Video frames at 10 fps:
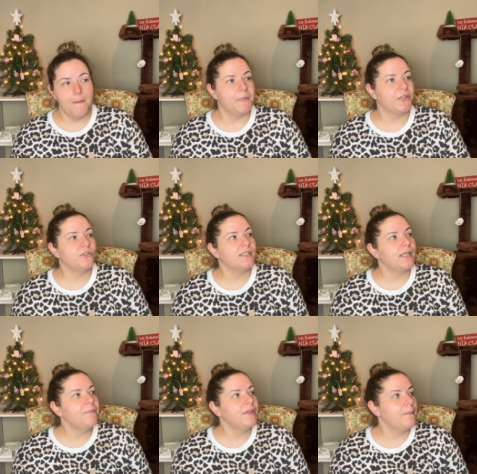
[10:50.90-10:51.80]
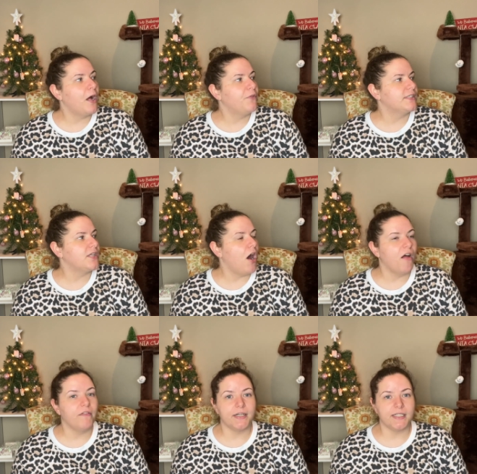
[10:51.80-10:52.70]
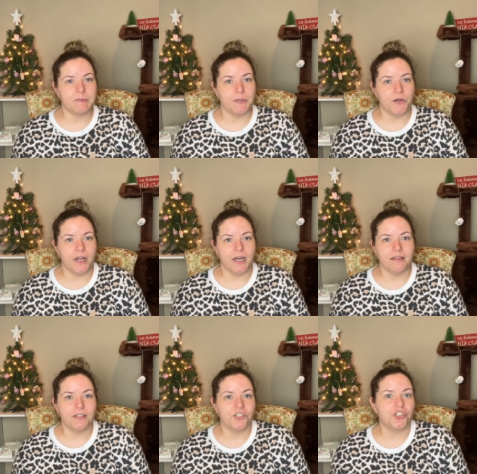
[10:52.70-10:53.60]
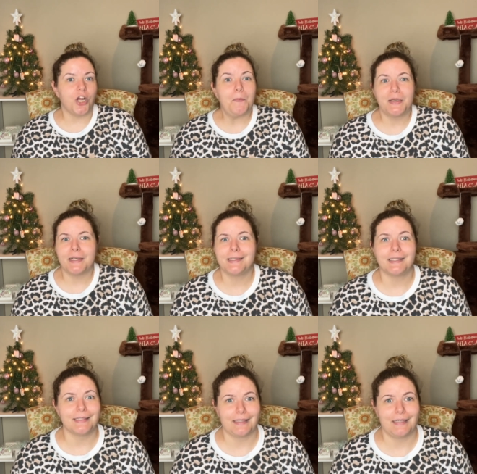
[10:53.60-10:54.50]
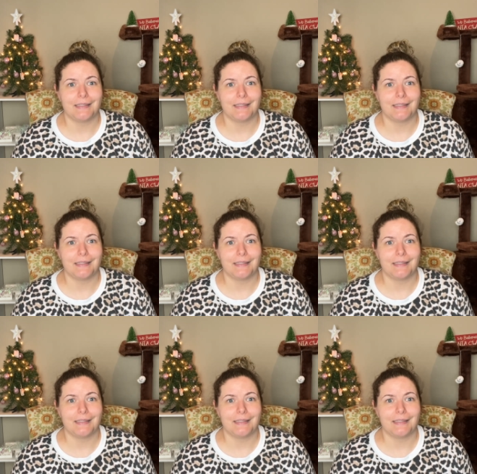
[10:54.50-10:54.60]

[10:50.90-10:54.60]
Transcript: but there's something about this holiday spirit and the shopping season,